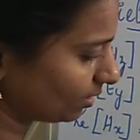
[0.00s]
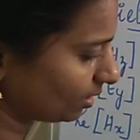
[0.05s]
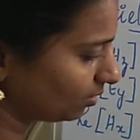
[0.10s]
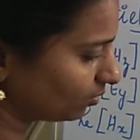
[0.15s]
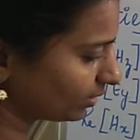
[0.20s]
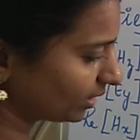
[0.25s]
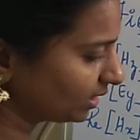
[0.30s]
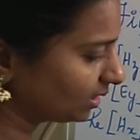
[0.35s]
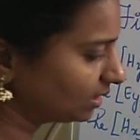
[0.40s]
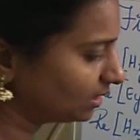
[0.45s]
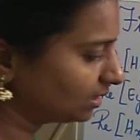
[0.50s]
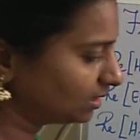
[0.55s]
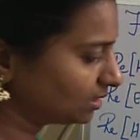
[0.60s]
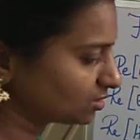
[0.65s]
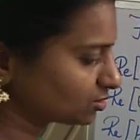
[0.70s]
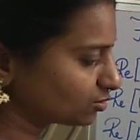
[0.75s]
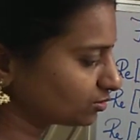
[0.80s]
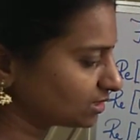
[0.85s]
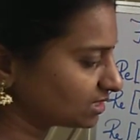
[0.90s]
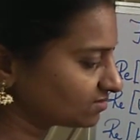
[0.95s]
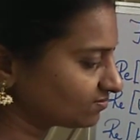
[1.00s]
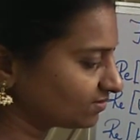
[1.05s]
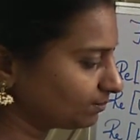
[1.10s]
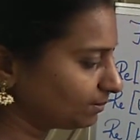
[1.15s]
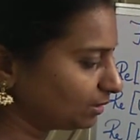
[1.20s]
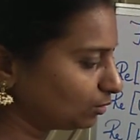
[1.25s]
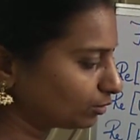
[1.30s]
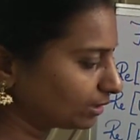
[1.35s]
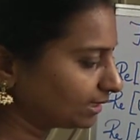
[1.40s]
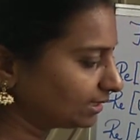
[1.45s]
Okay, so this will
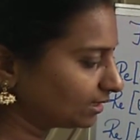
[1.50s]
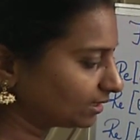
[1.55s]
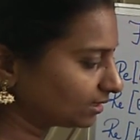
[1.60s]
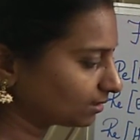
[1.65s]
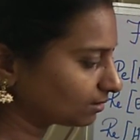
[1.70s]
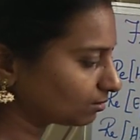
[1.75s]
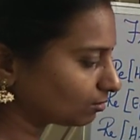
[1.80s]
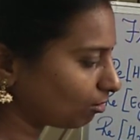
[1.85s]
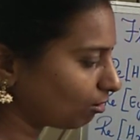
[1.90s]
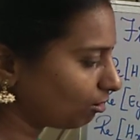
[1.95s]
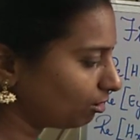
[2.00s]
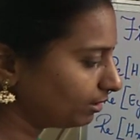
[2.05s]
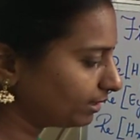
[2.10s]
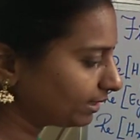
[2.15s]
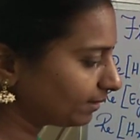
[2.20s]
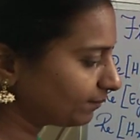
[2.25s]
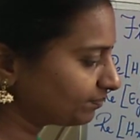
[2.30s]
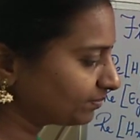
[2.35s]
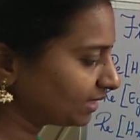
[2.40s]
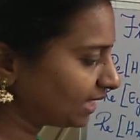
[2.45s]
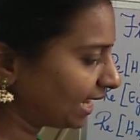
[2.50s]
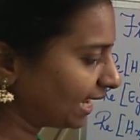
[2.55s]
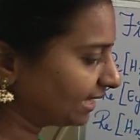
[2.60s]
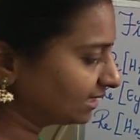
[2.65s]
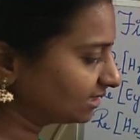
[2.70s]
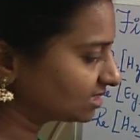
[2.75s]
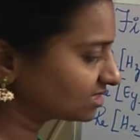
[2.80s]
be looking like a rod, and